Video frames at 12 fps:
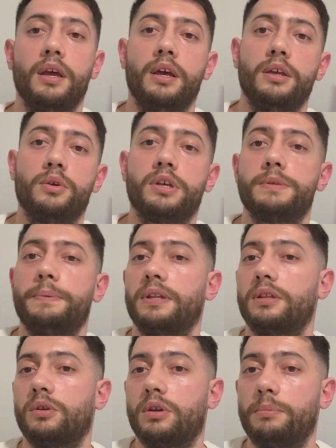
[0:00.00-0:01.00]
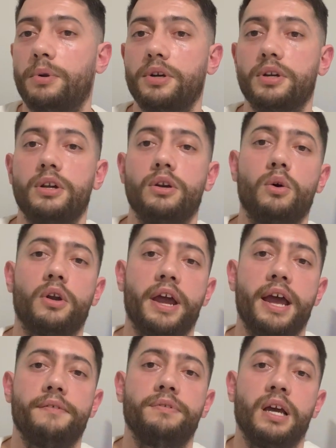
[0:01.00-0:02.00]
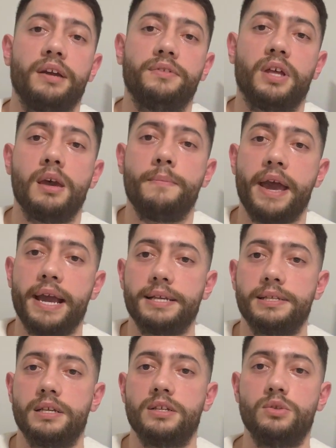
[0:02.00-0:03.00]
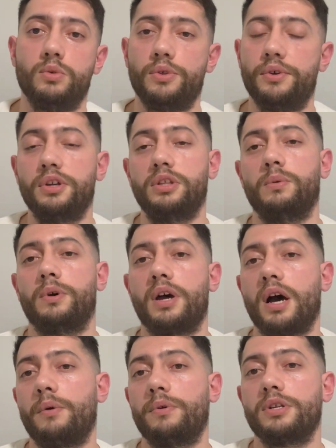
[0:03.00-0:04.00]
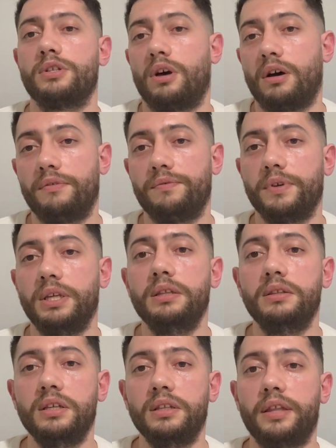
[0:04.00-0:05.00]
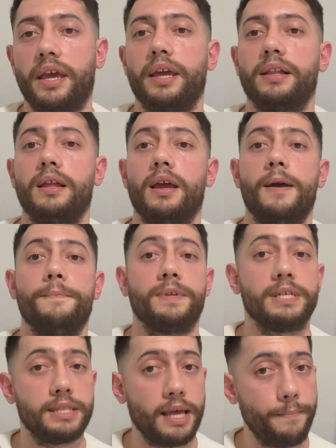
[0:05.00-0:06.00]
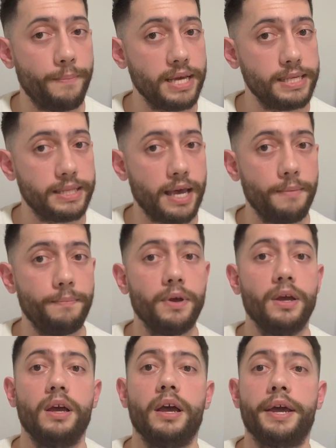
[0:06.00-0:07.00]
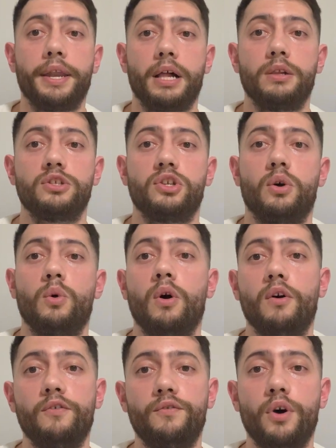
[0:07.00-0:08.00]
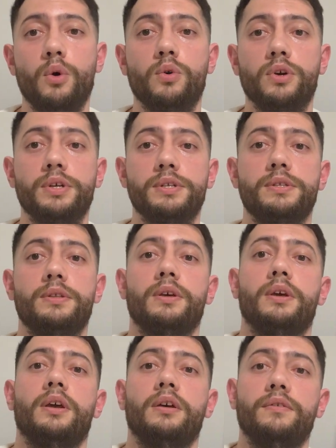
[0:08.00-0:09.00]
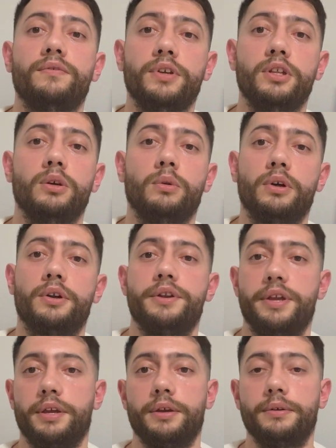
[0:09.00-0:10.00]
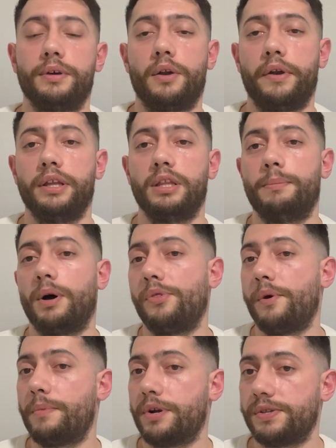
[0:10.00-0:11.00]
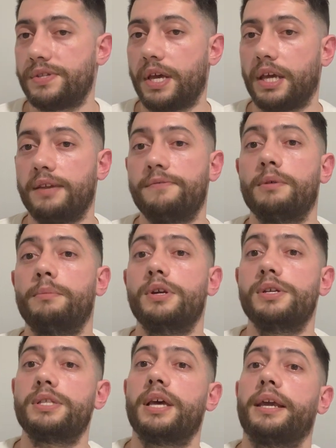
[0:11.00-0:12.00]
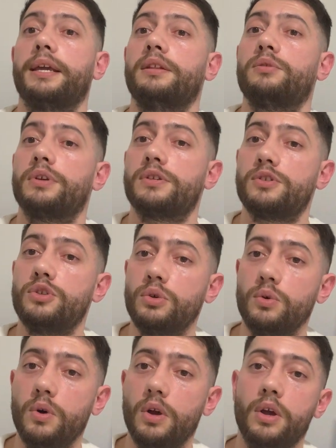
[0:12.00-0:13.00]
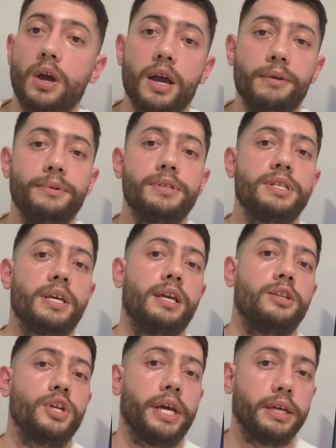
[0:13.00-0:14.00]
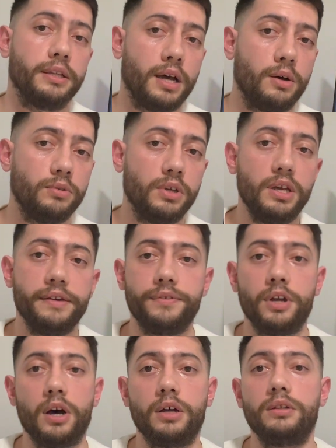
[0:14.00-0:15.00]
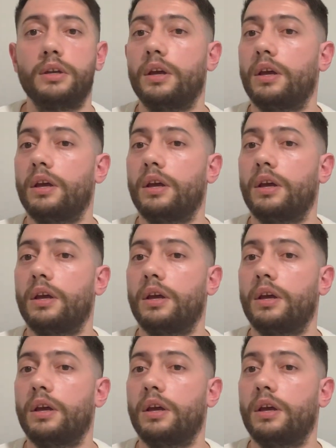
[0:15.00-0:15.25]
You can spend it on a burger or have lifetime access to 31 hours of in detail, step by step, and also focused video learning, all right, about the MERN stack. If the MERN stack interests you, I would say check it out. If not,